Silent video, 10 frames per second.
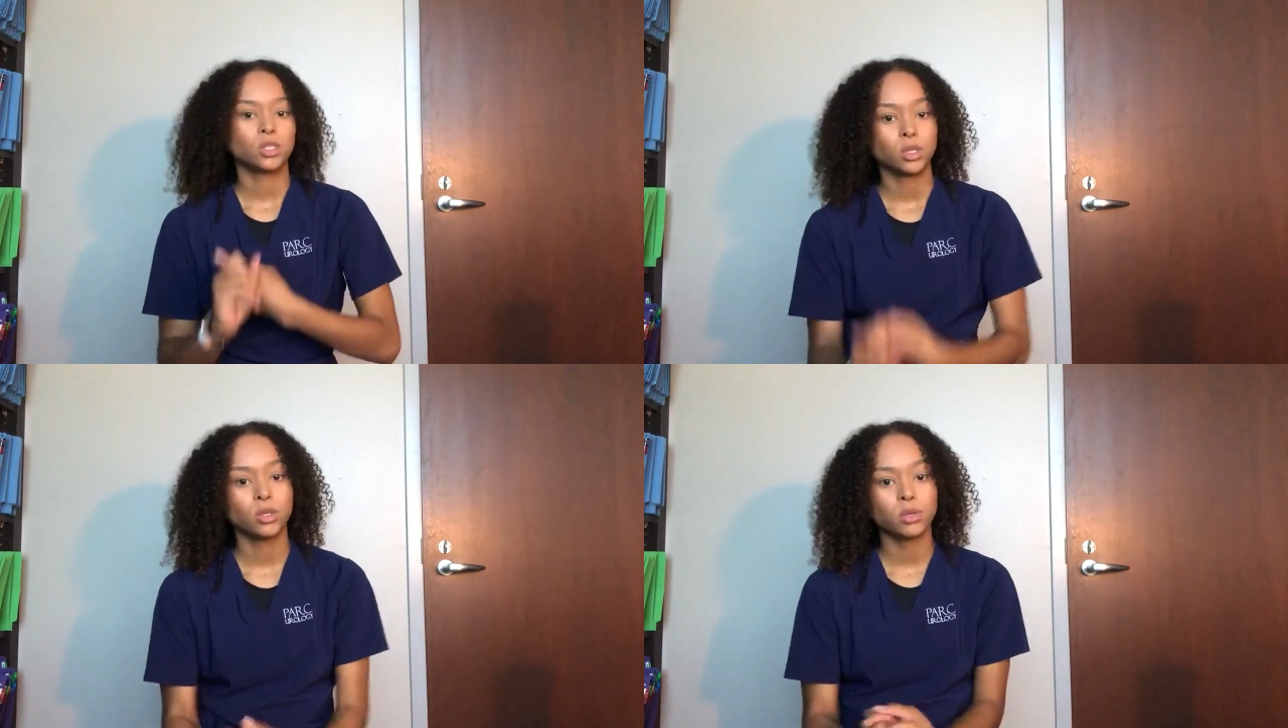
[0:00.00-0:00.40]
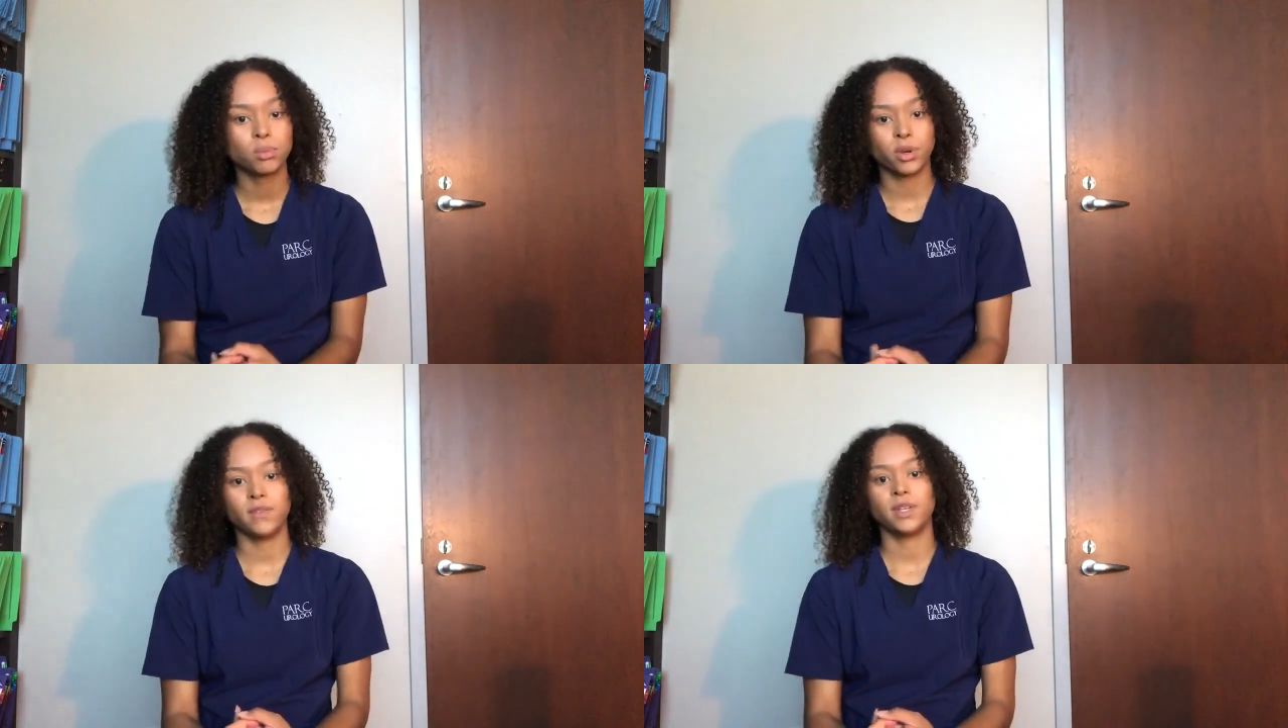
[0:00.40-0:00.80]
2
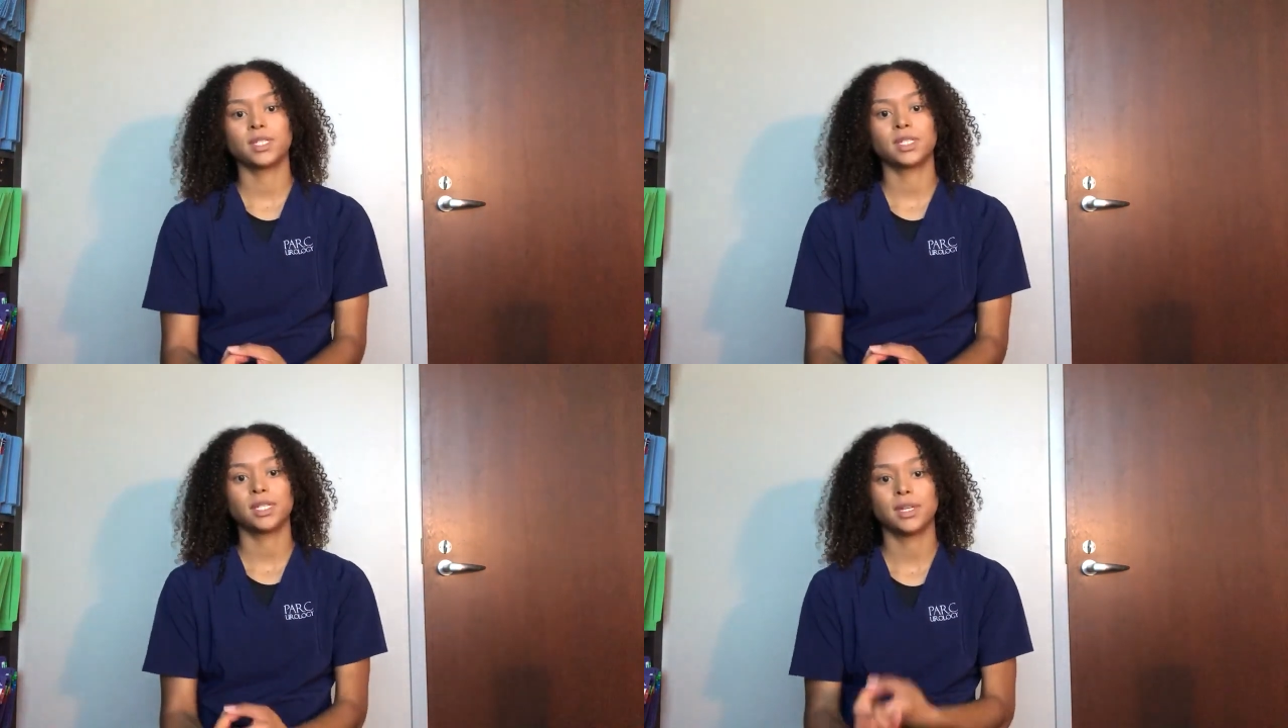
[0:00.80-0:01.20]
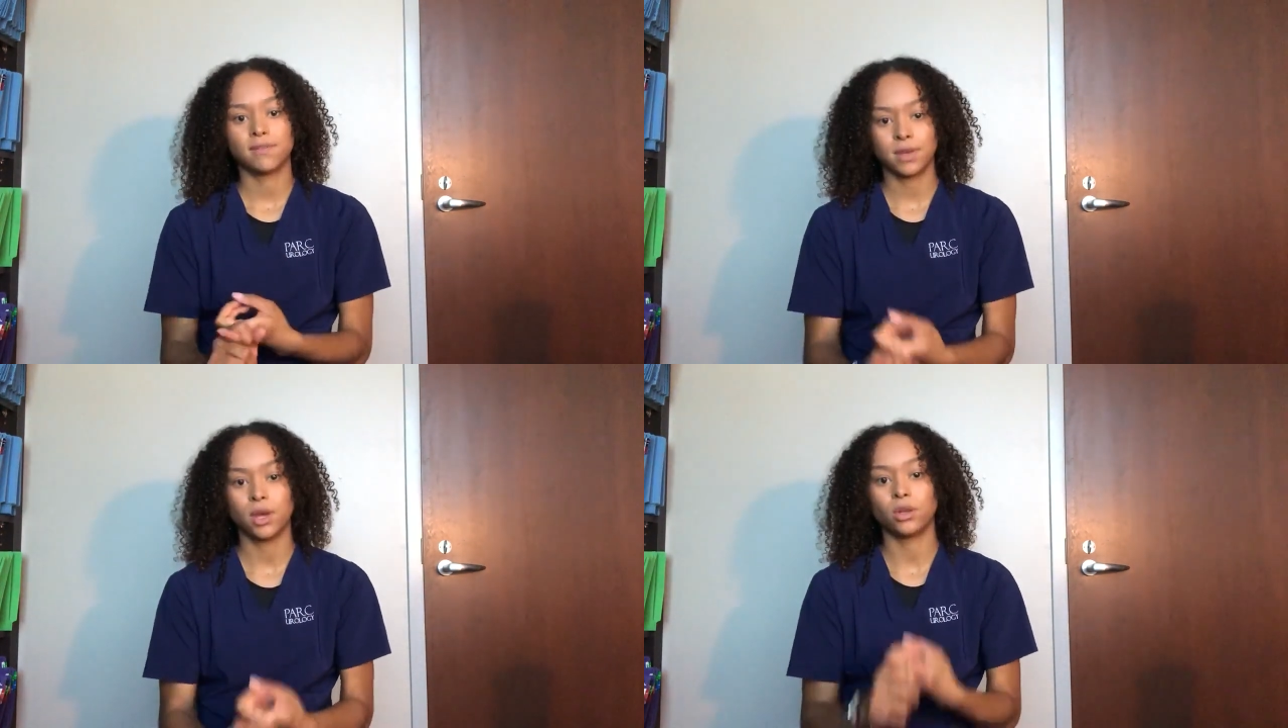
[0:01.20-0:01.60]
previously
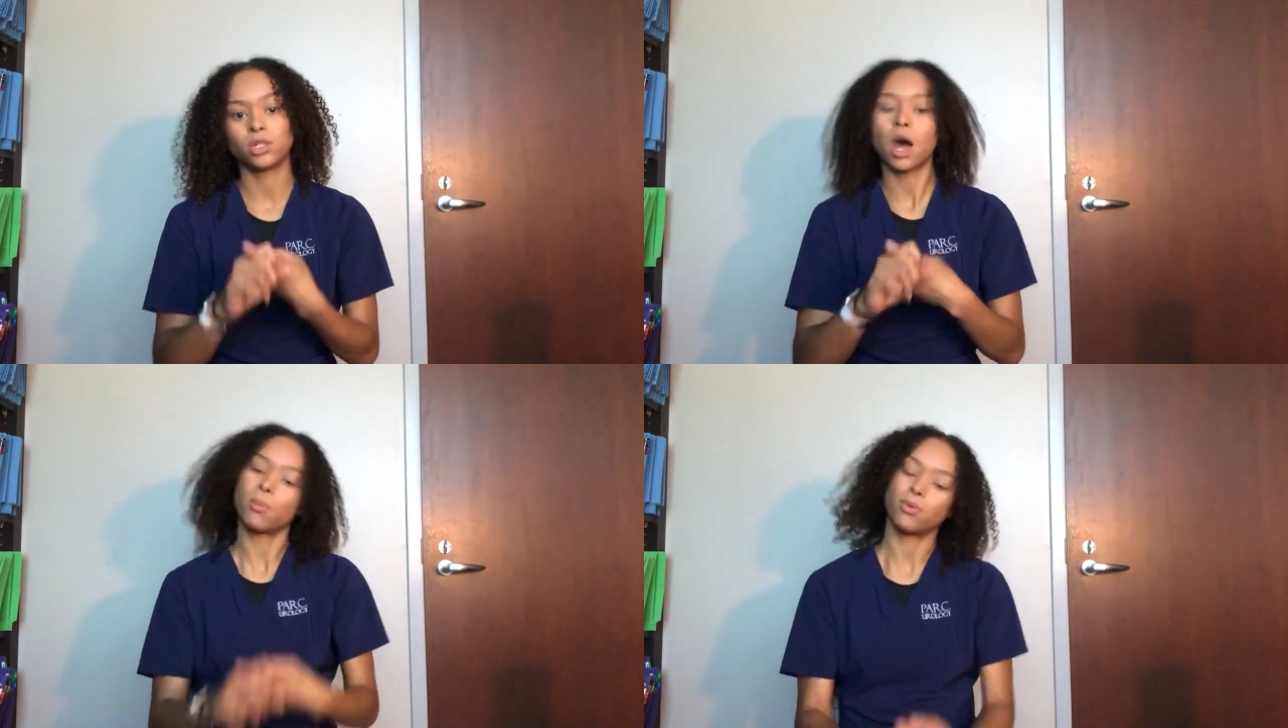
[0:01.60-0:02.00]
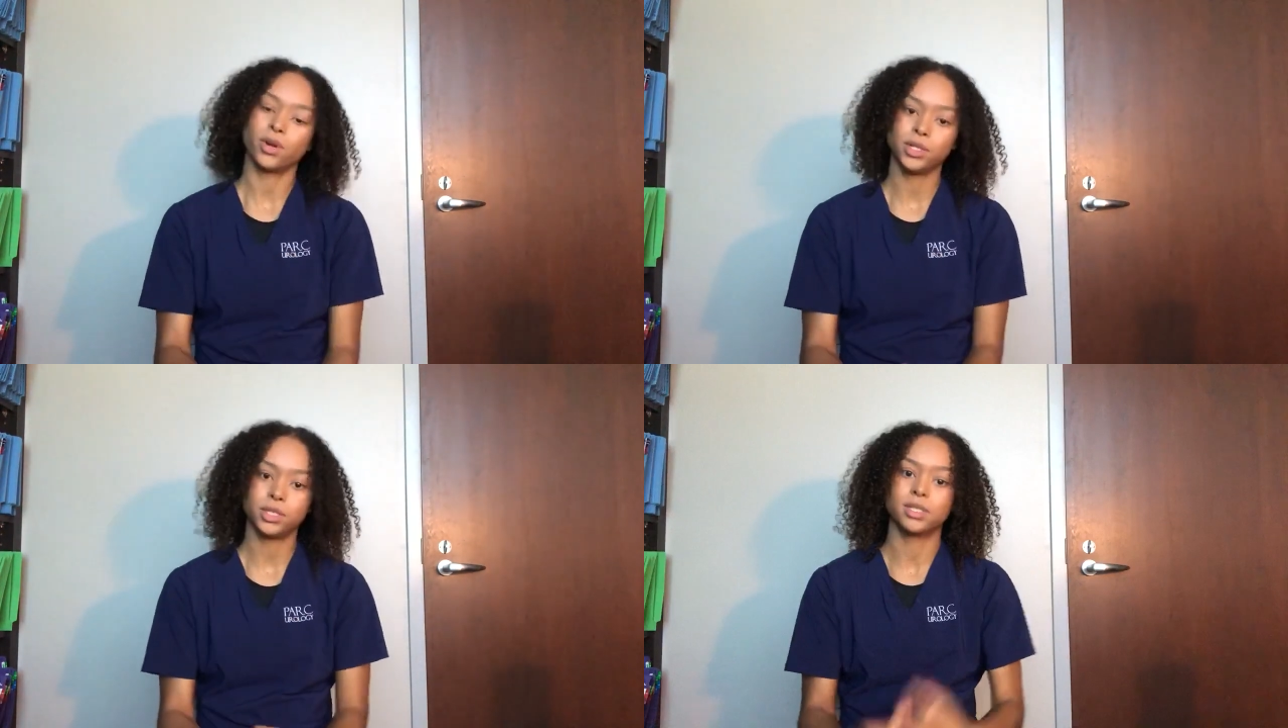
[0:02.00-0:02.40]
failed
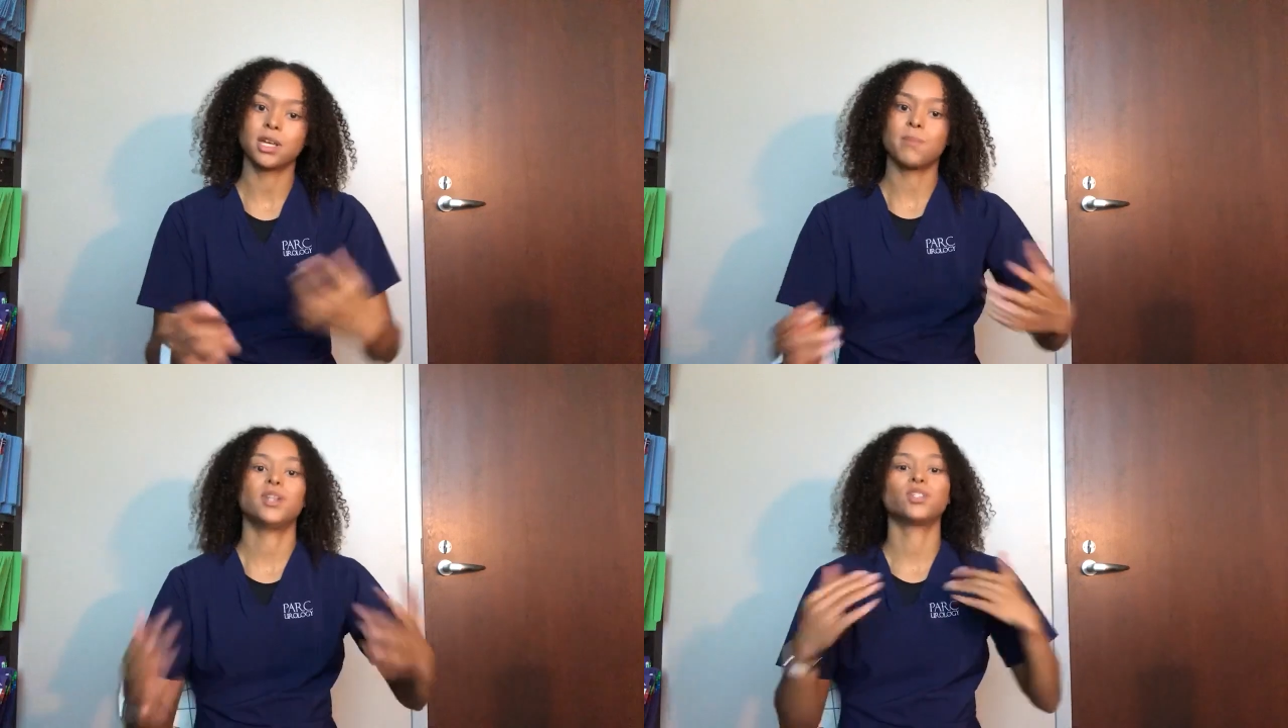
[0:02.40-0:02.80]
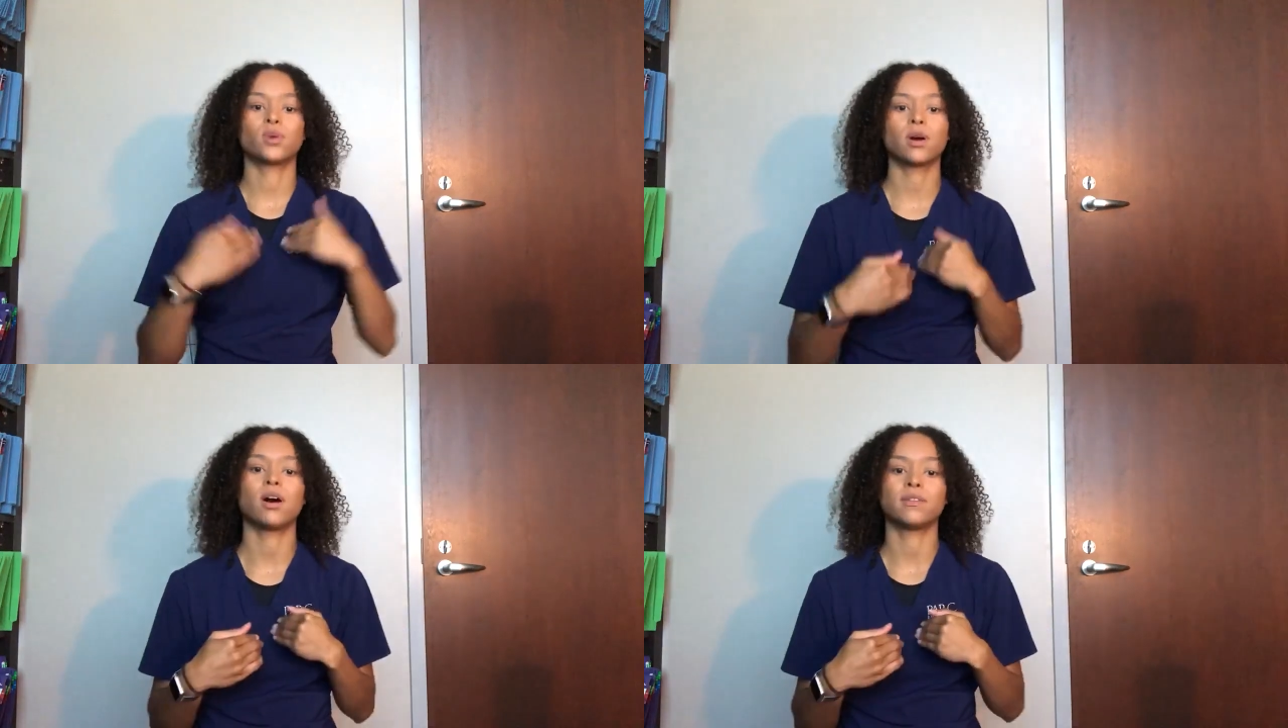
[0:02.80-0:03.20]
operations coming into
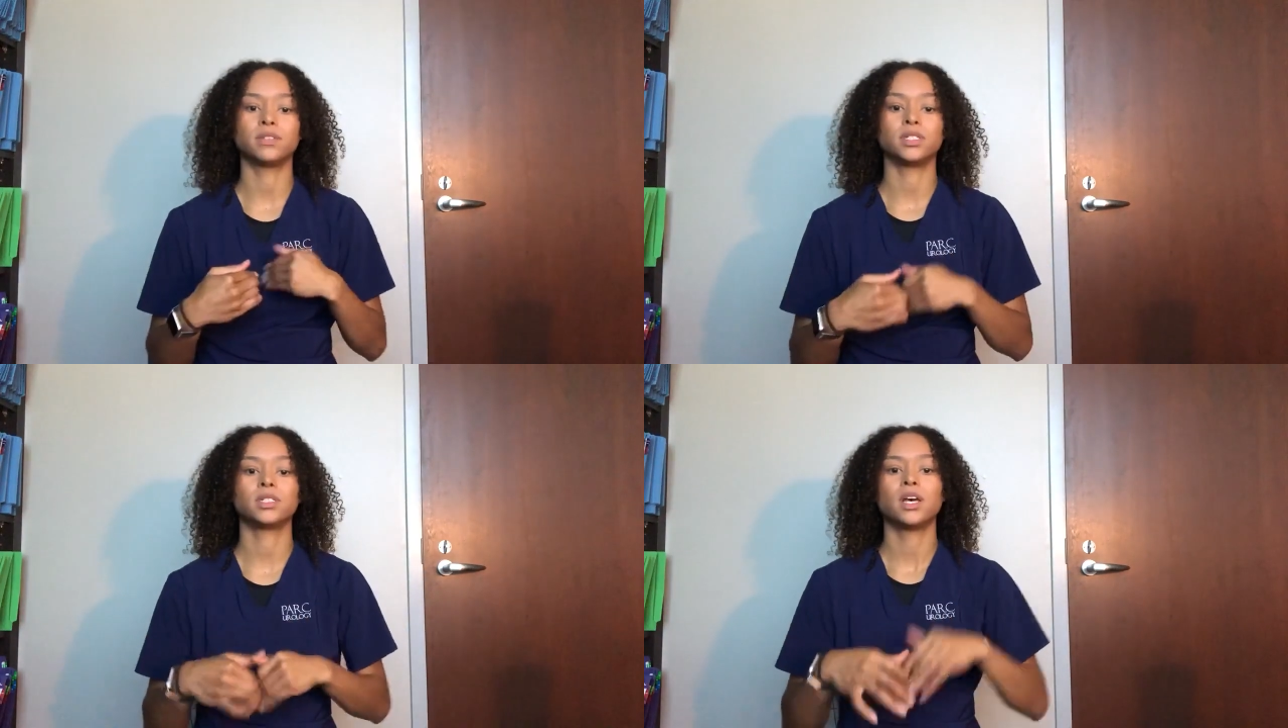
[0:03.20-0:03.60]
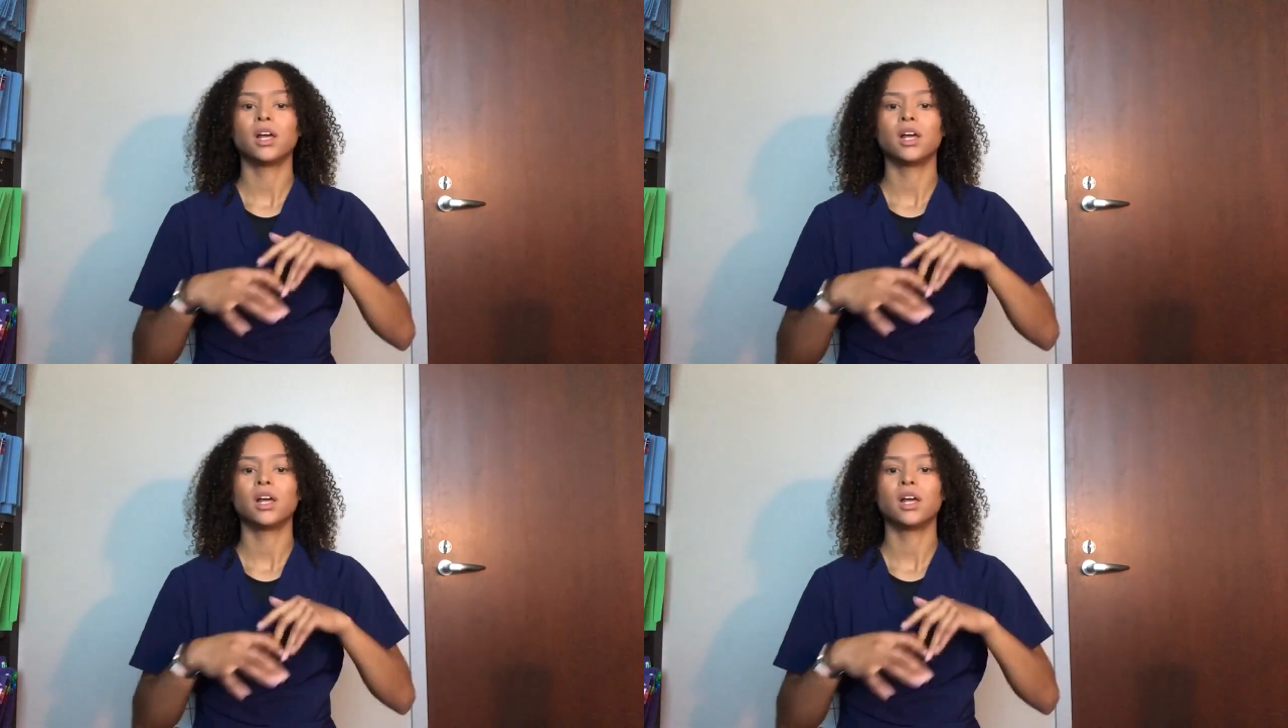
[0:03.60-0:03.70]
our office,